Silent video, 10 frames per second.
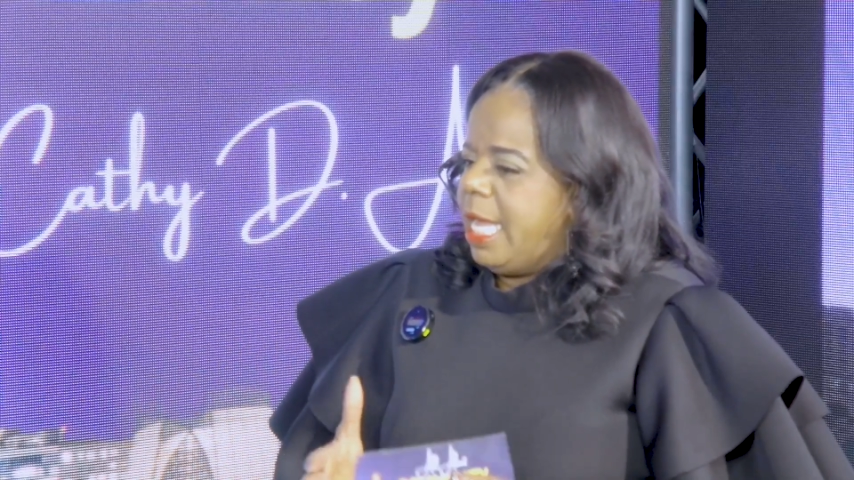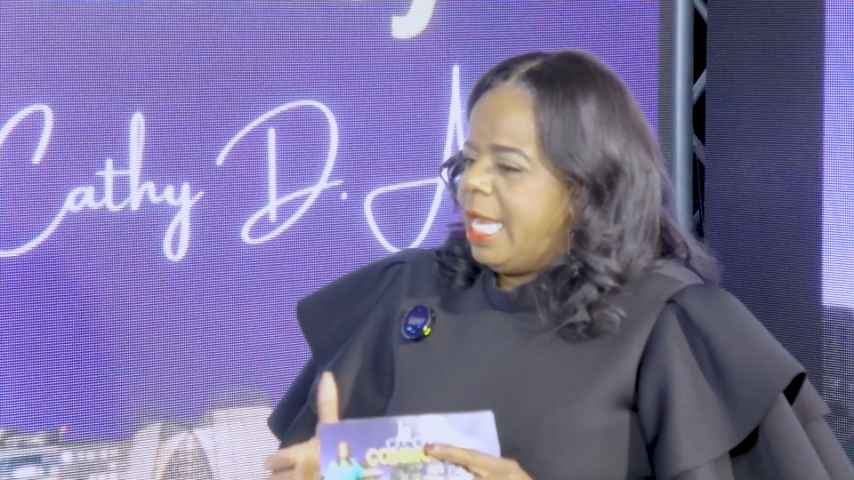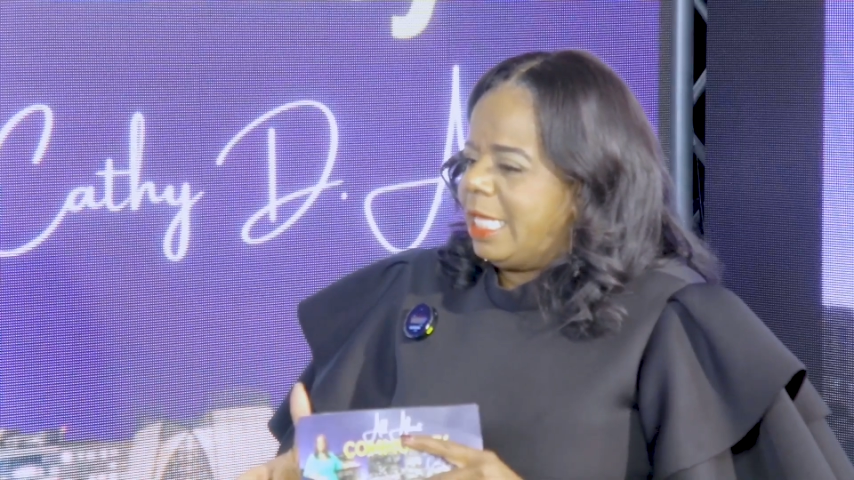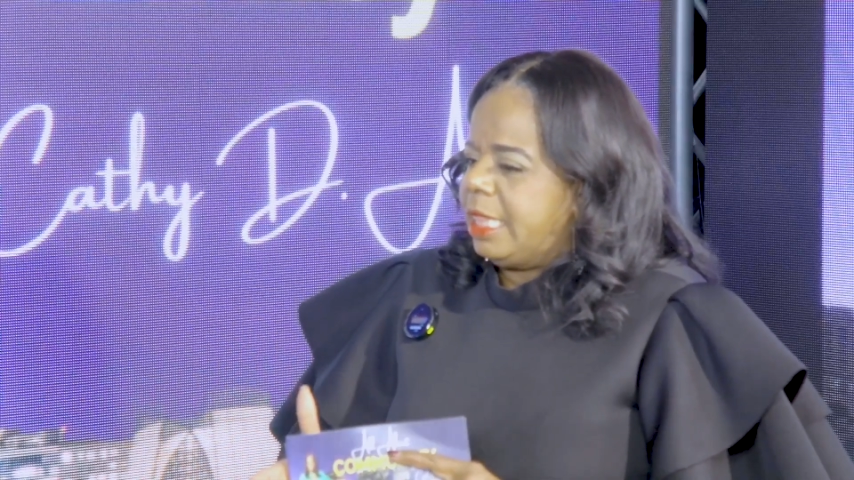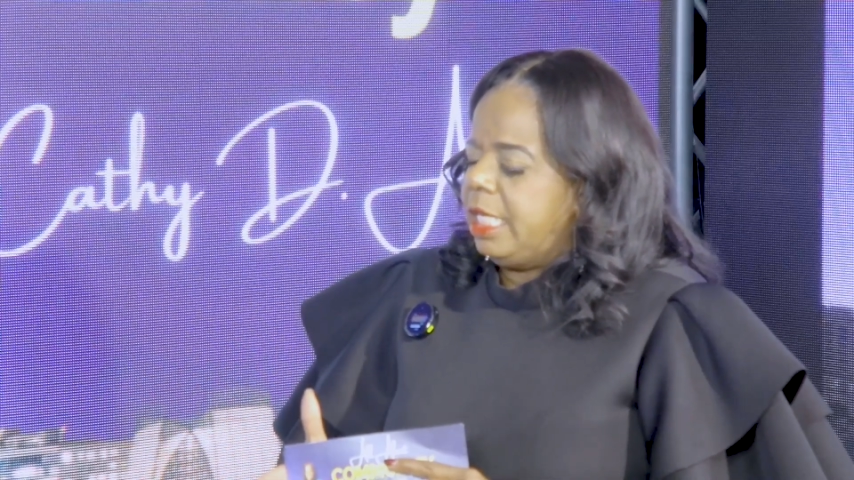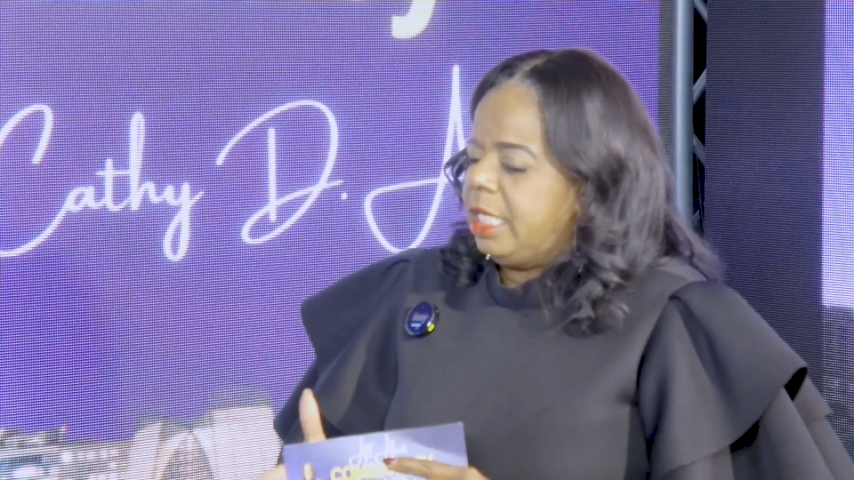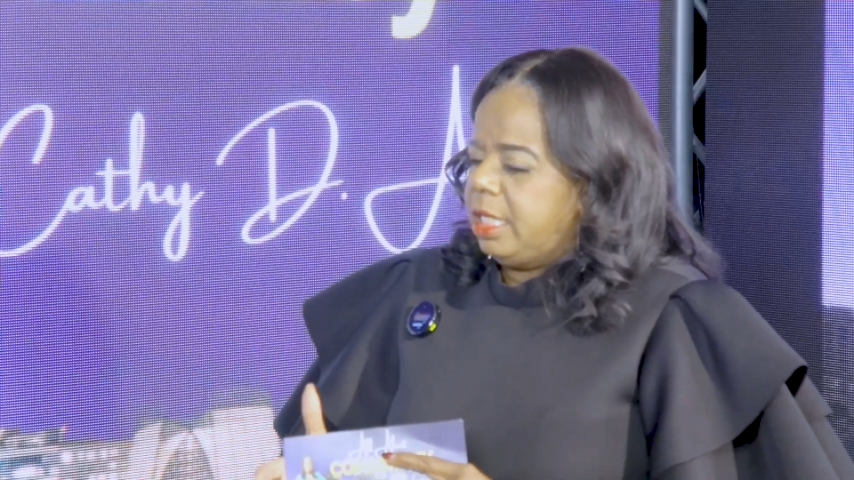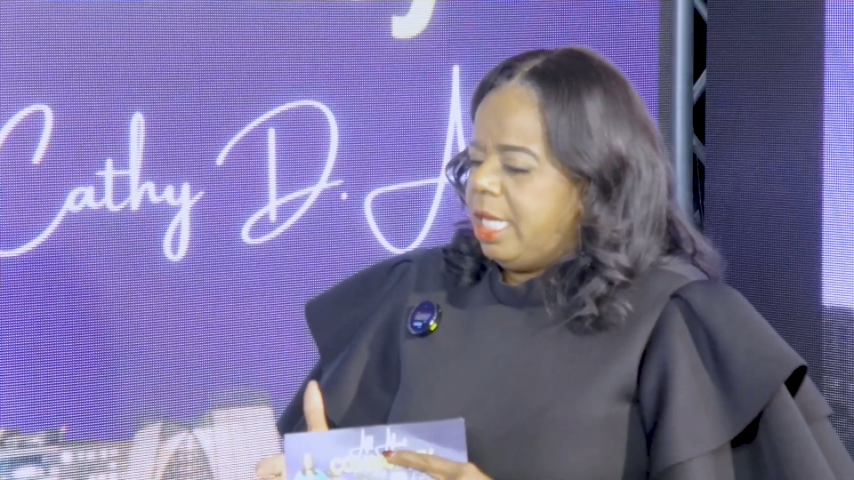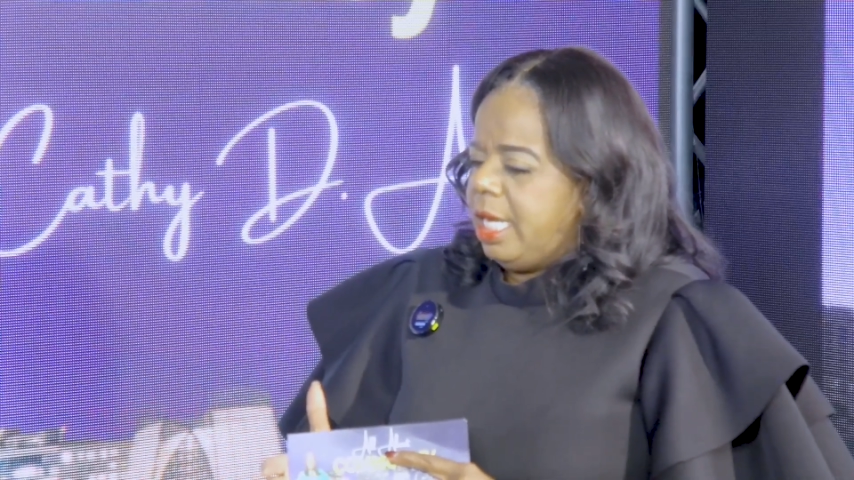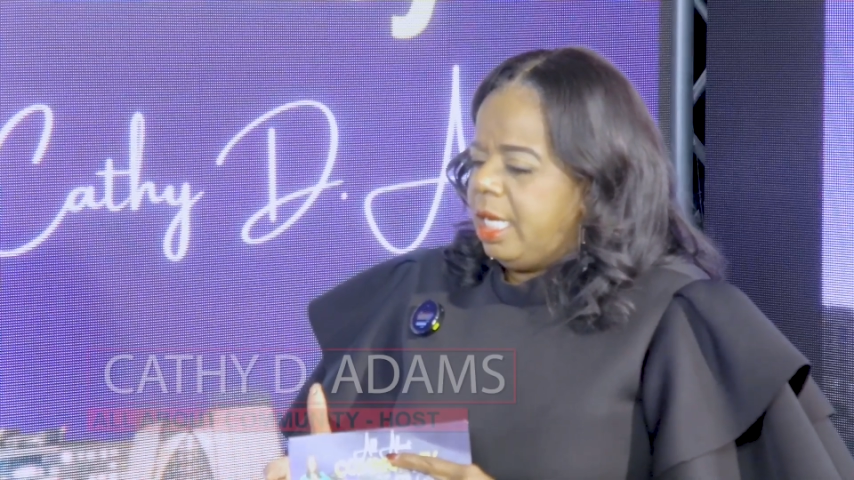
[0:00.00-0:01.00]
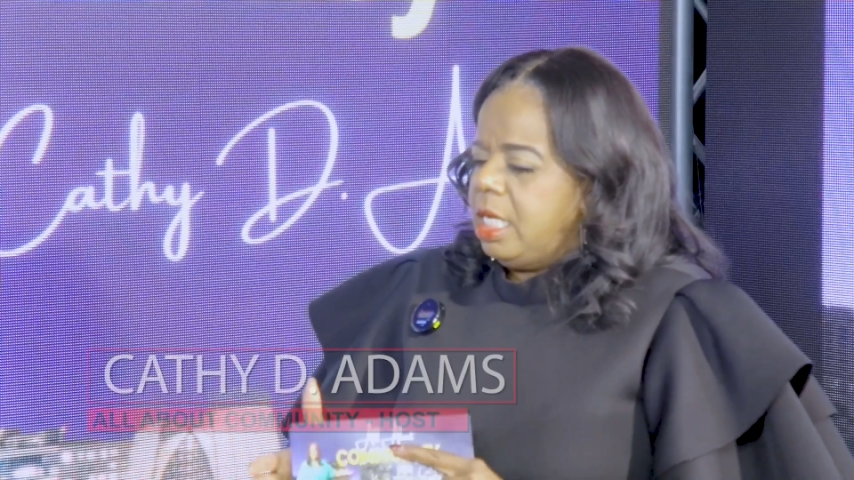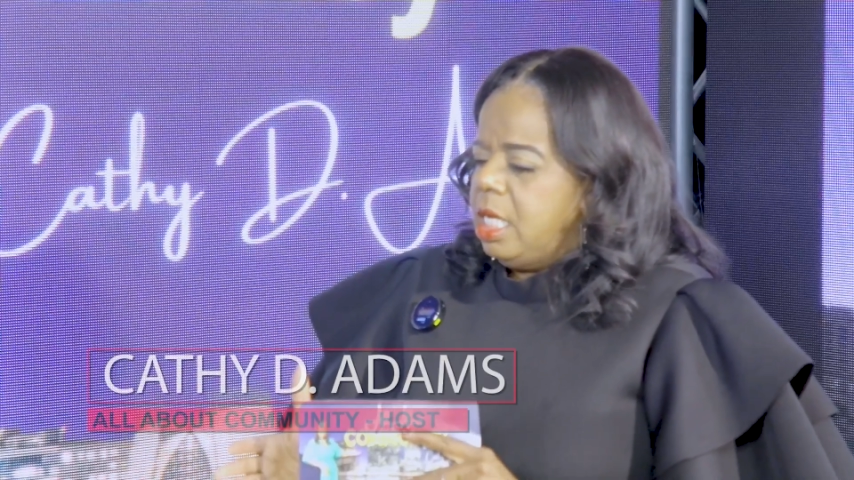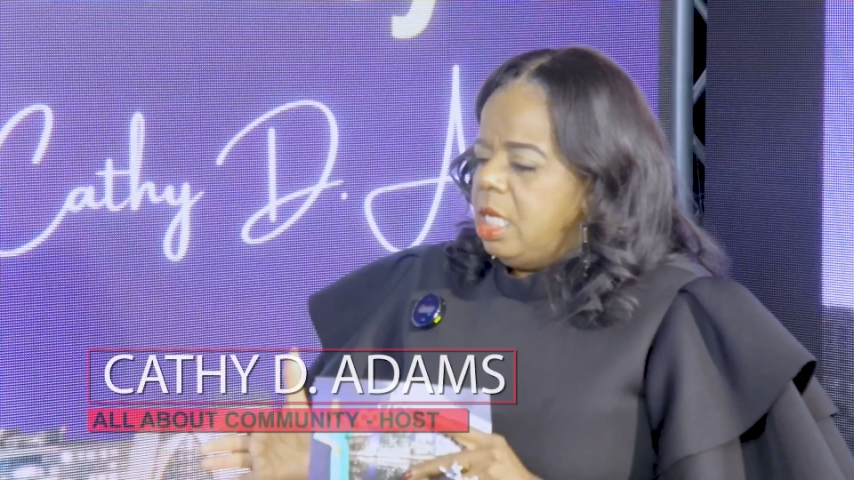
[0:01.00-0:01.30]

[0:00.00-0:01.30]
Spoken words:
and I think that